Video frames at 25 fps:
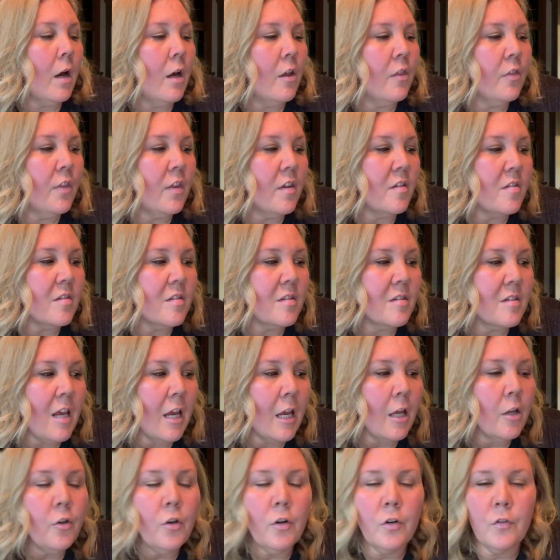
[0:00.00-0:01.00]
The
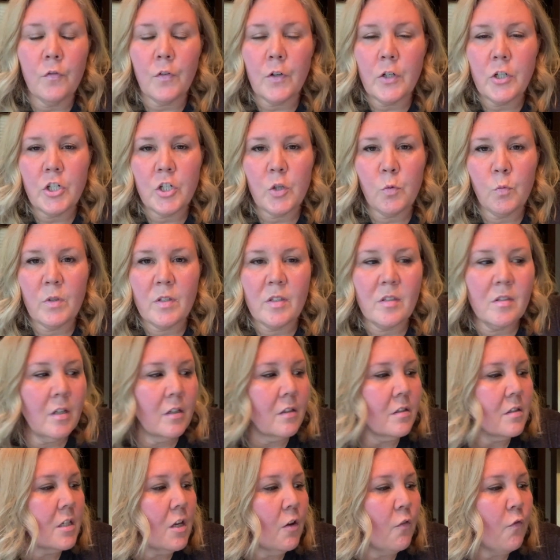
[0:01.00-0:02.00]
standard version was
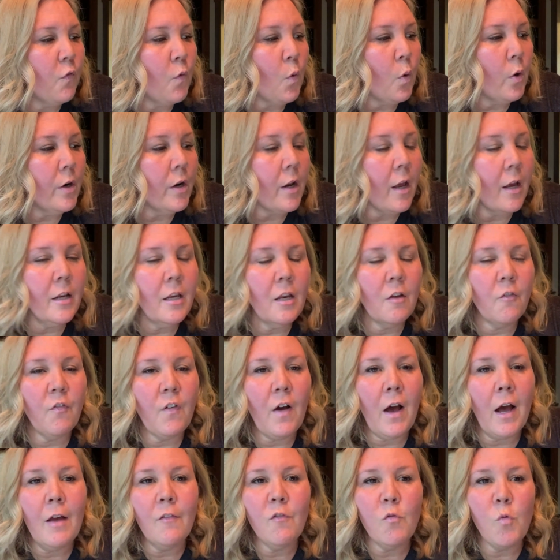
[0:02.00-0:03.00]

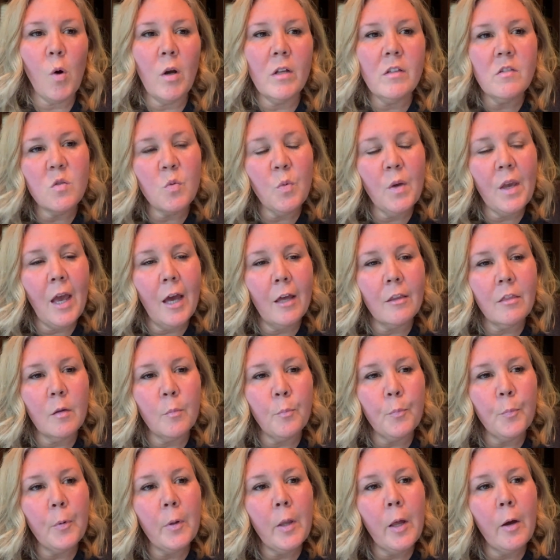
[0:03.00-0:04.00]
$64.95. Once we had the
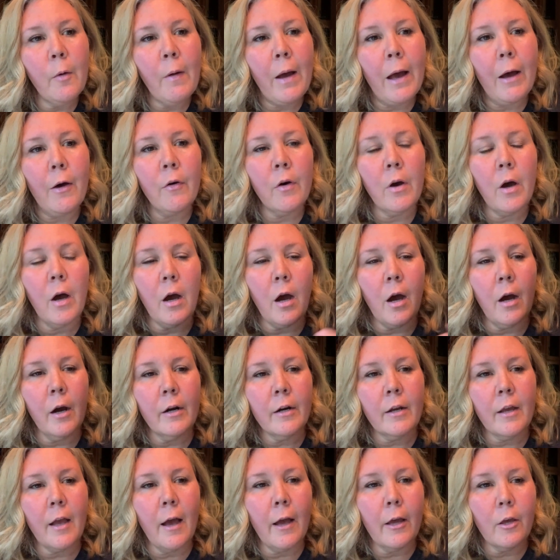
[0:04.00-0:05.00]
blowout, our
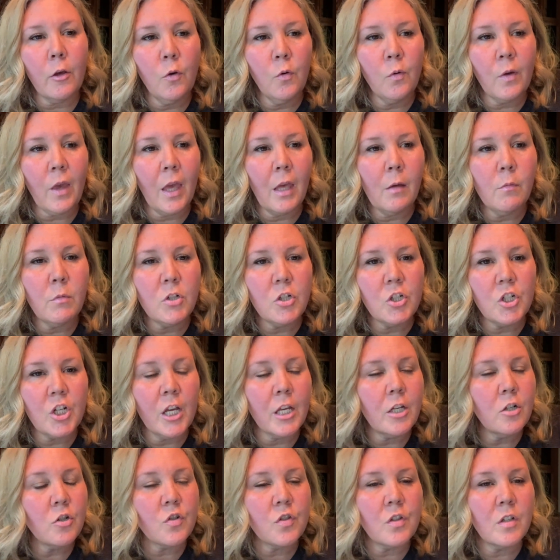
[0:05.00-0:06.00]
guy who came and
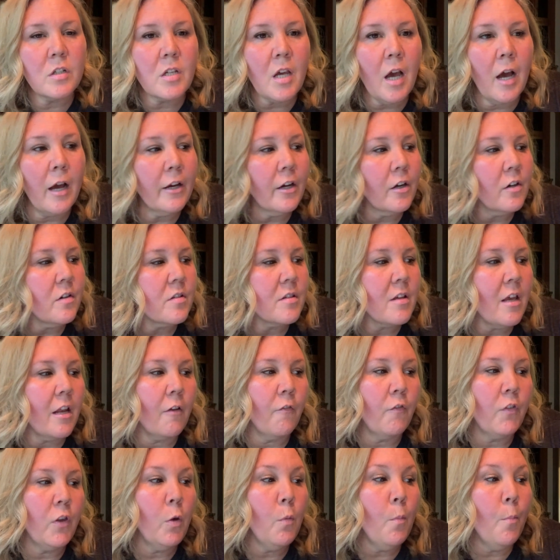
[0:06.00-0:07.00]
changed the tires said,
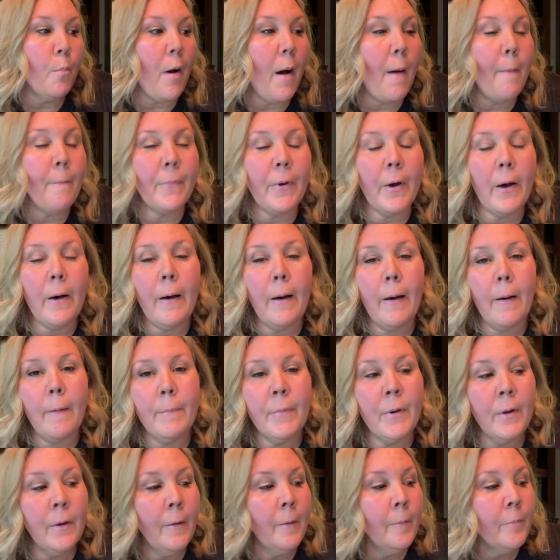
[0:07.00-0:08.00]
if you bump
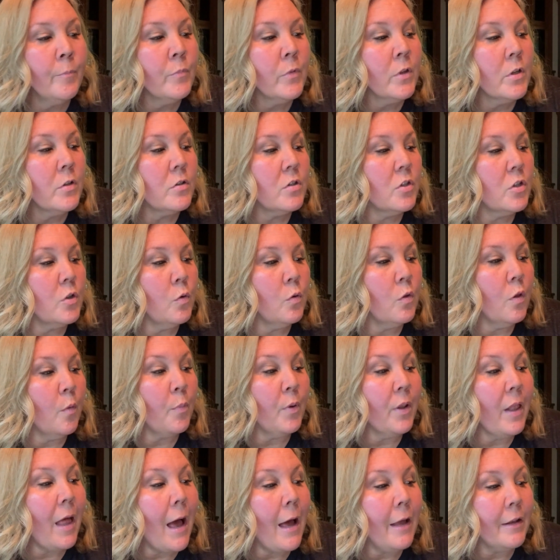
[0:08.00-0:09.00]
up to the
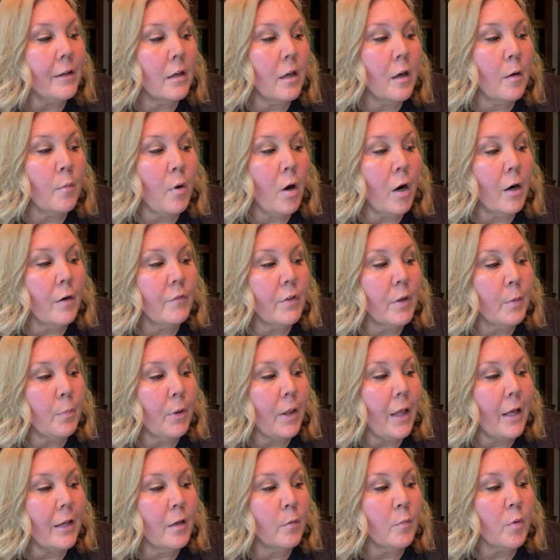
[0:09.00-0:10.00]
Platinum, RV
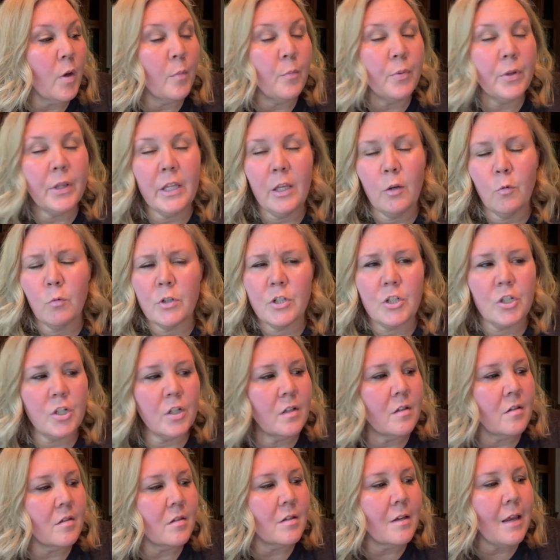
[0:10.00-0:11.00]
Platinum Complete, which
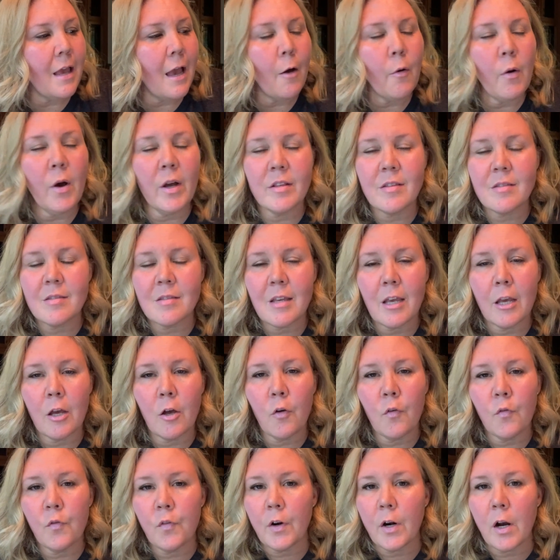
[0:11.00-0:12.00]
is now on
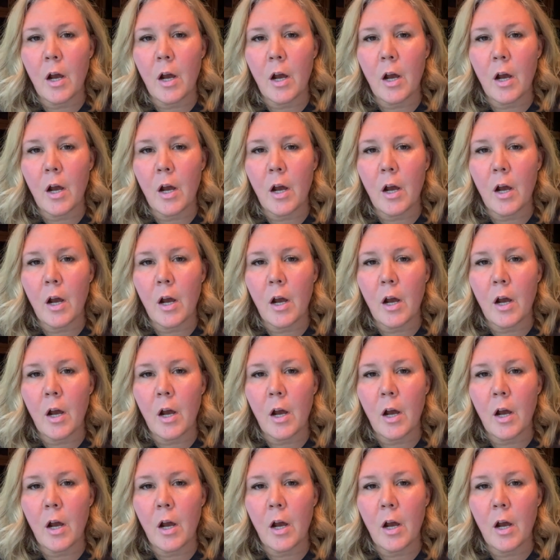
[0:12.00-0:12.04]
sale for